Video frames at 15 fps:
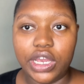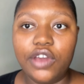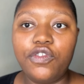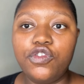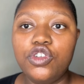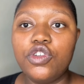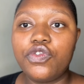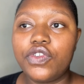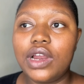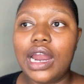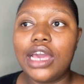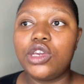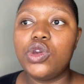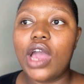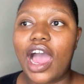If you feel
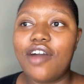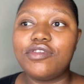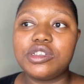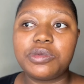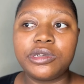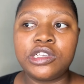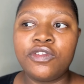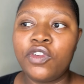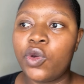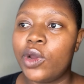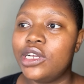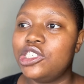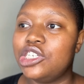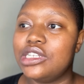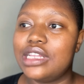like you have a specific
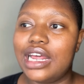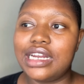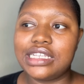question that